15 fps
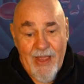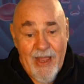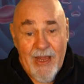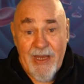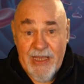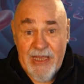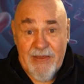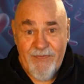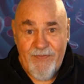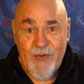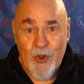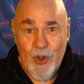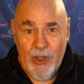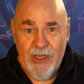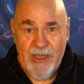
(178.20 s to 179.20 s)
And eat
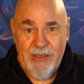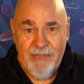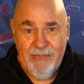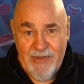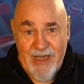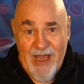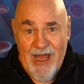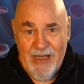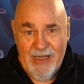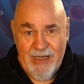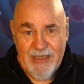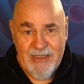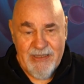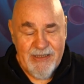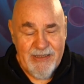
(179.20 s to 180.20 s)
fewer
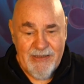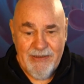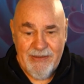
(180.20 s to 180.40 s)
calories.